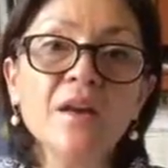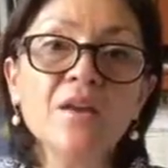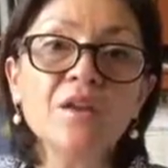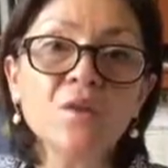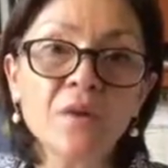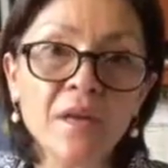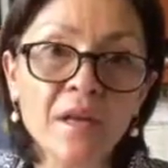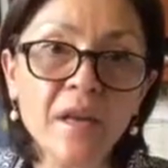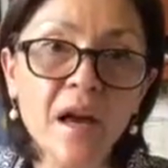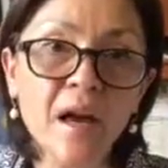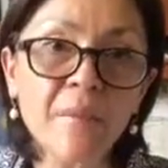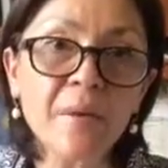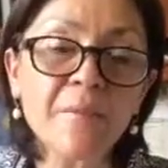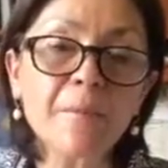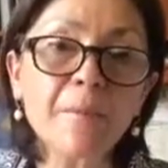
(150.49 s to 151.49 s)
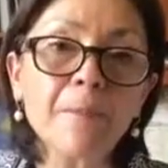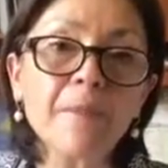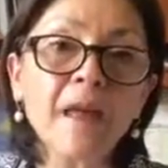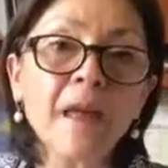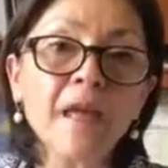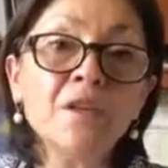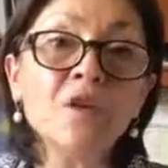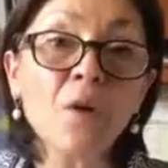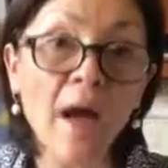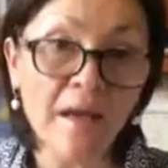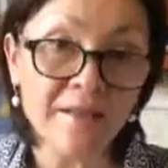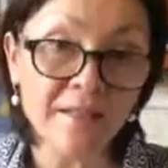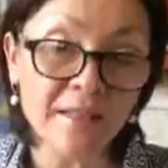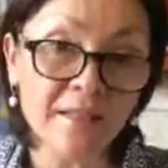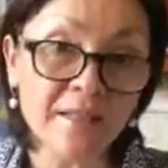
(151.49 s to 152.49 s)
your income, and your
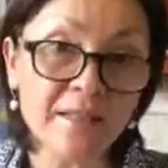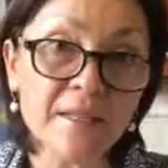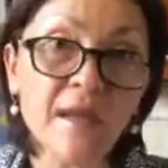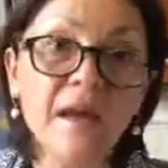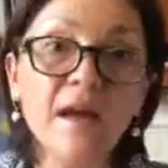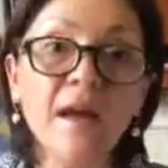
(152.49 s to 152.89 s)
assets.